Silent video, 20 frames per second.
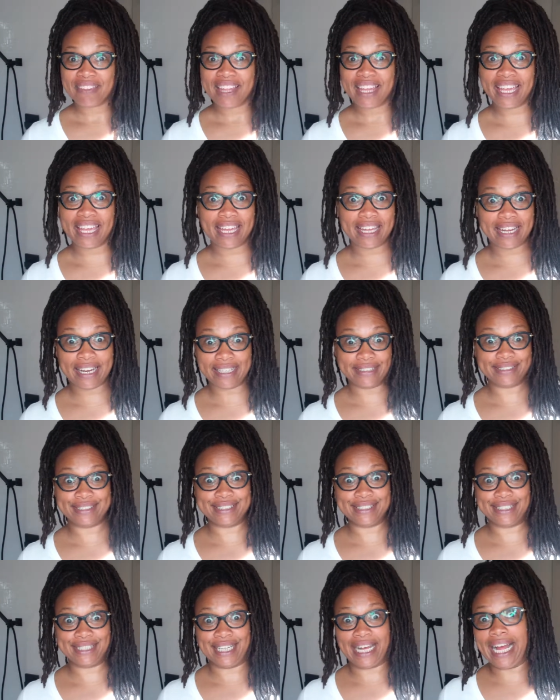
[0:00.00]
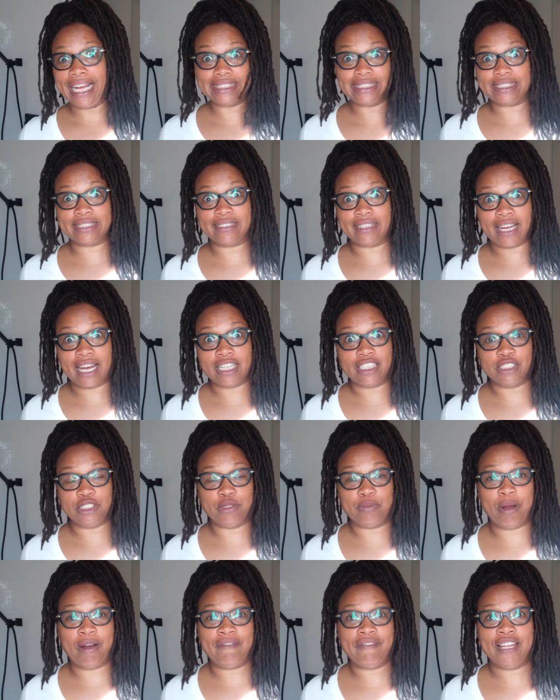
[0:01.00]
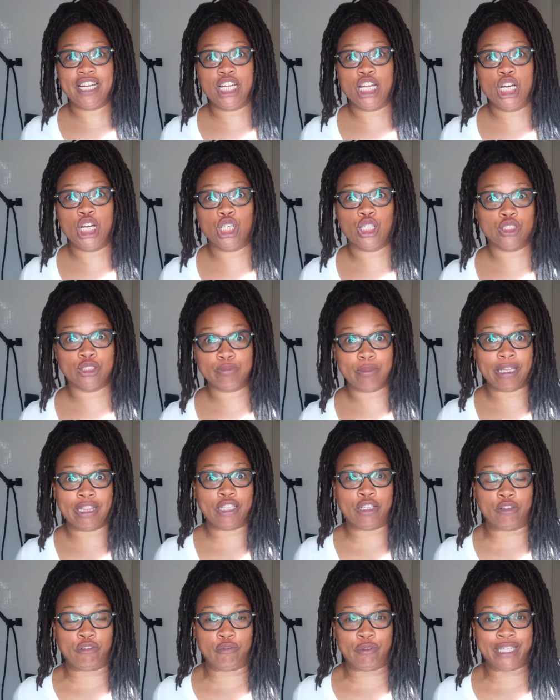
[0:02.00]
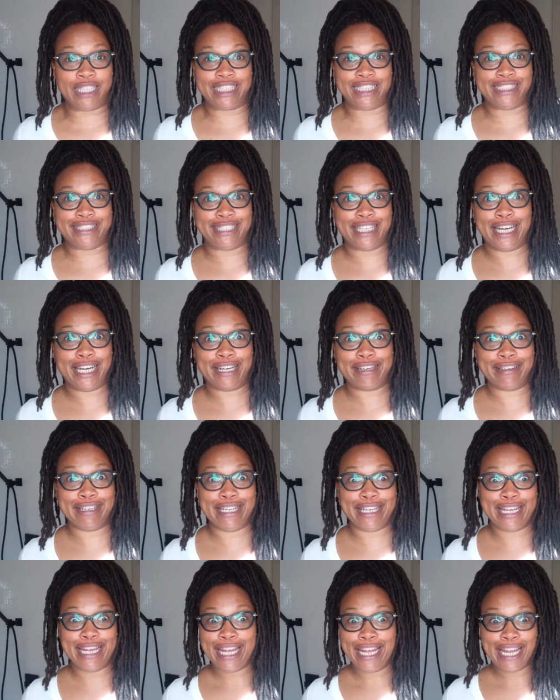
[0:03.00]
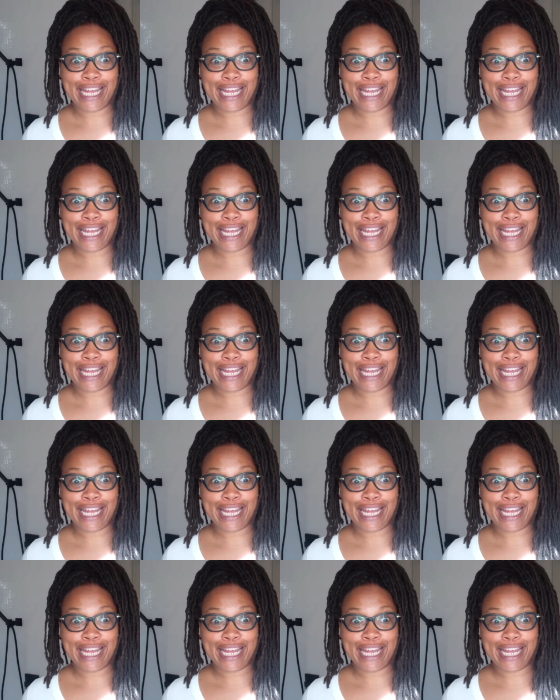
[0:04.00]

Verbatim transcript: And I was like, I still gotta do my videos, my little weekly diary.